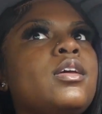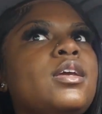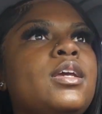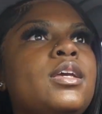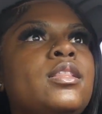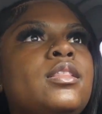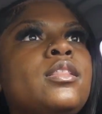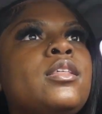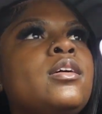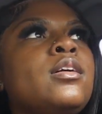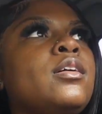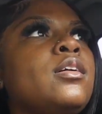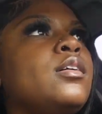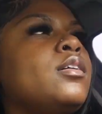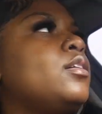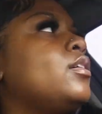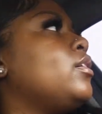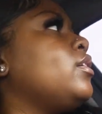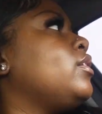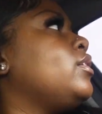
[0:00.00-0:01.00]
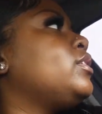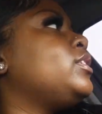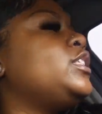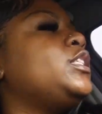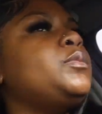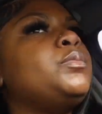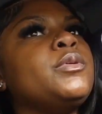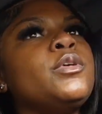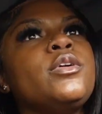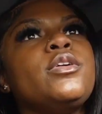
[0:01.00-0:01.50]
in the
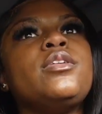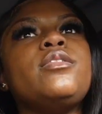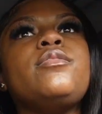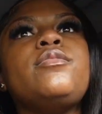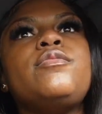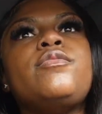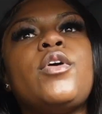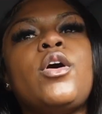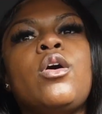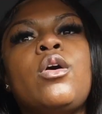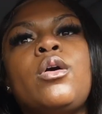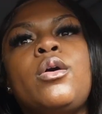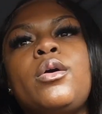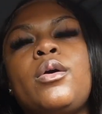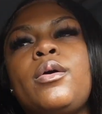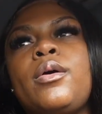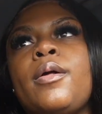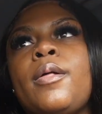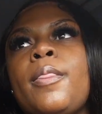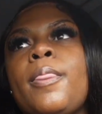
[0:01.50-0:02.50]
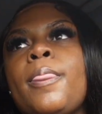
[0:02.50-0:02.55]
spirit of fall.